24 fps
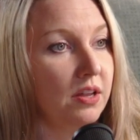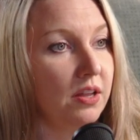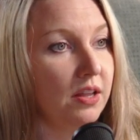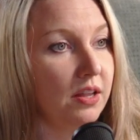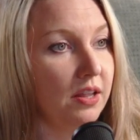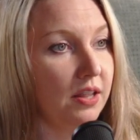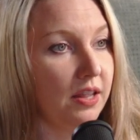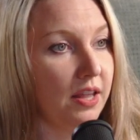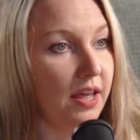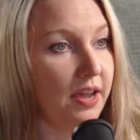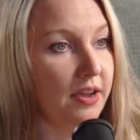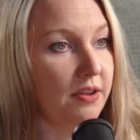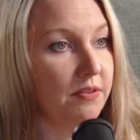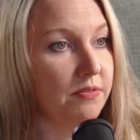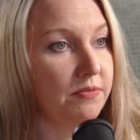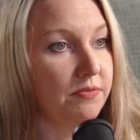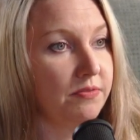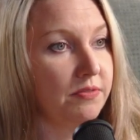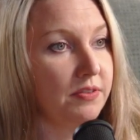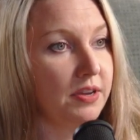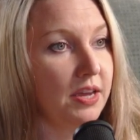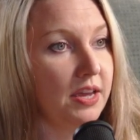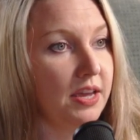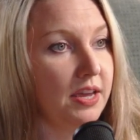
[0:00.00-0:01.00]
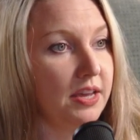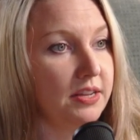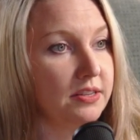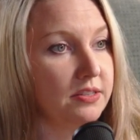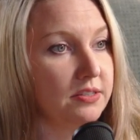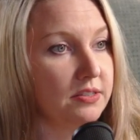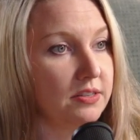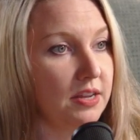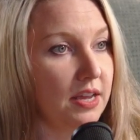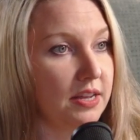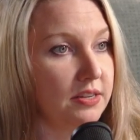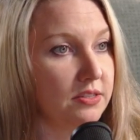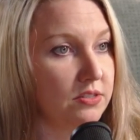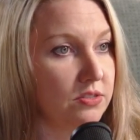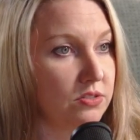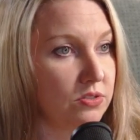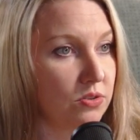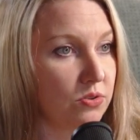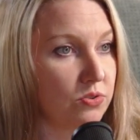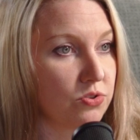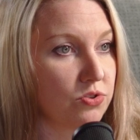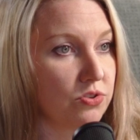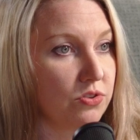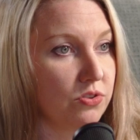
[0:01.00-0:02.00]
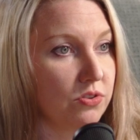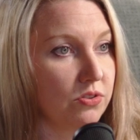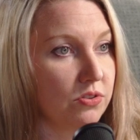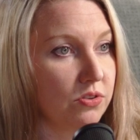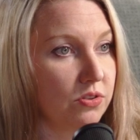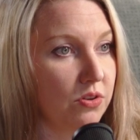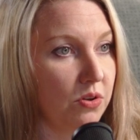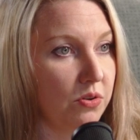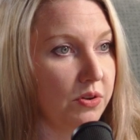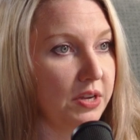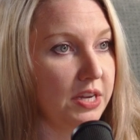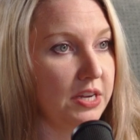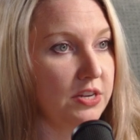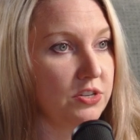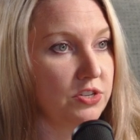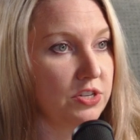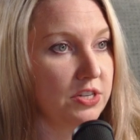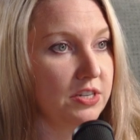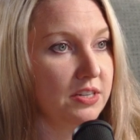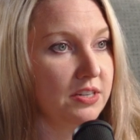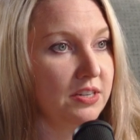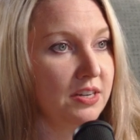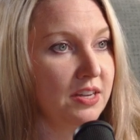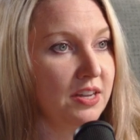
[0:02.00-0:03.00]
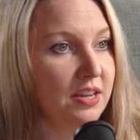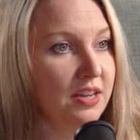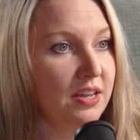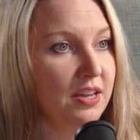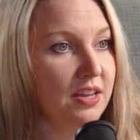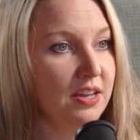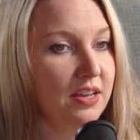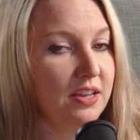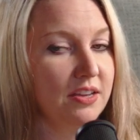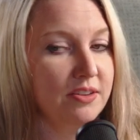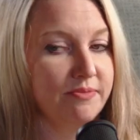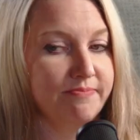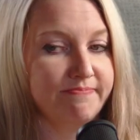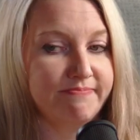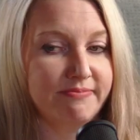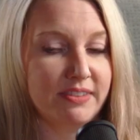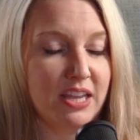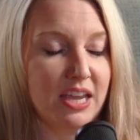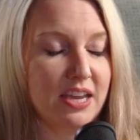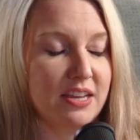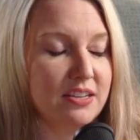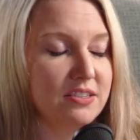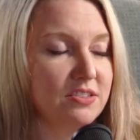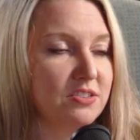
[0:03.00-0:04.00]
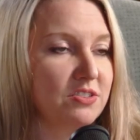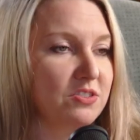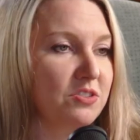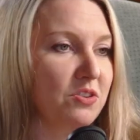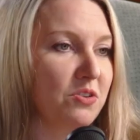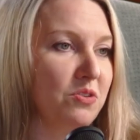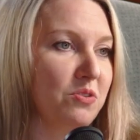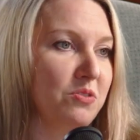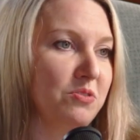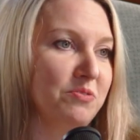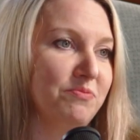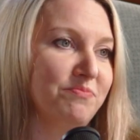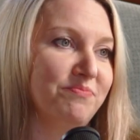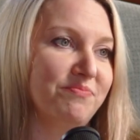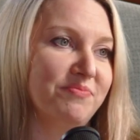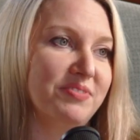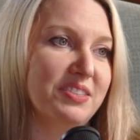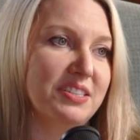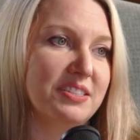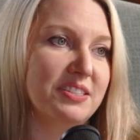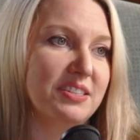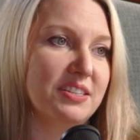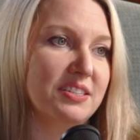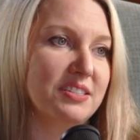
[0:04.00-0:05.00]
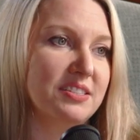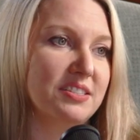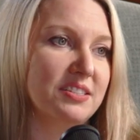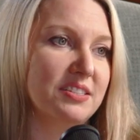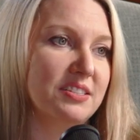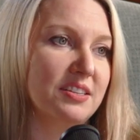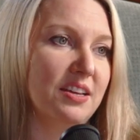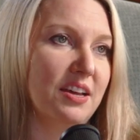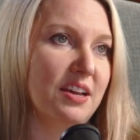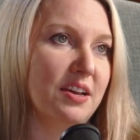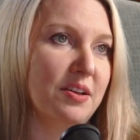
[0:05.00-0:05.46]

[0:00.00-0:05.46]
life and social cohesion. And so this is